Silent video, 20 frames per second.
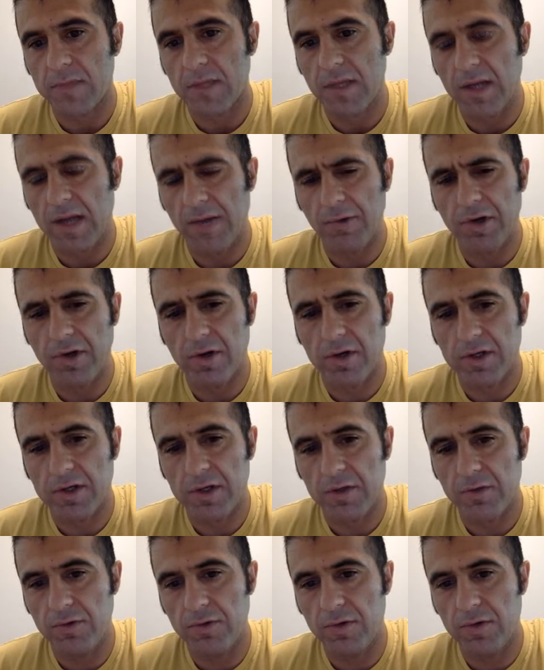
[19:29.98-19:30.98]
I would
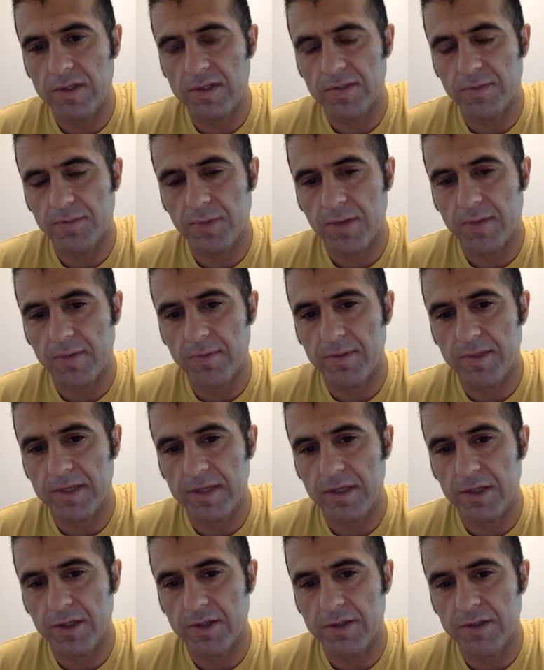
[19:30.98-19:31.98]
argue it's probably
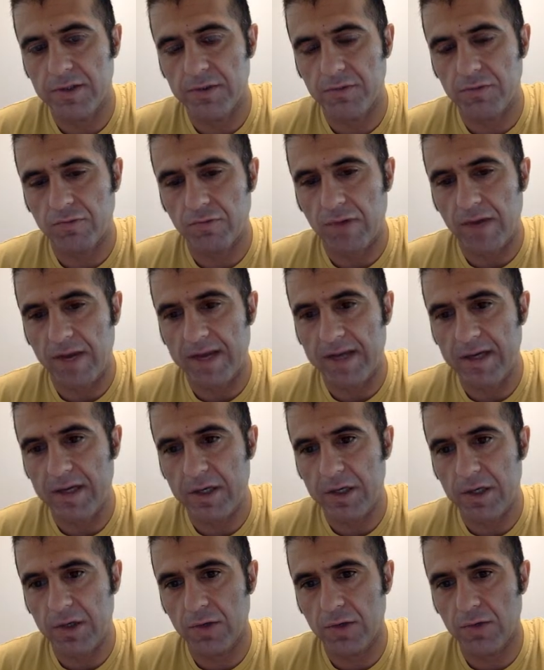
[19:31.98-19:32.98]
good to write
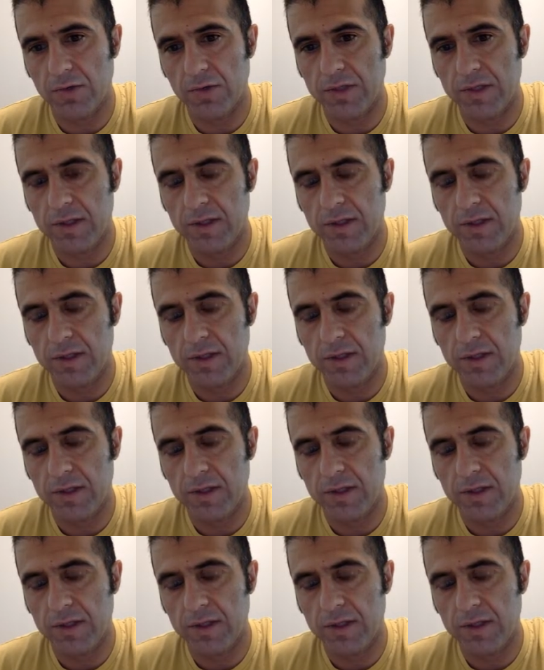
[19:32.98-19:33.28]
code.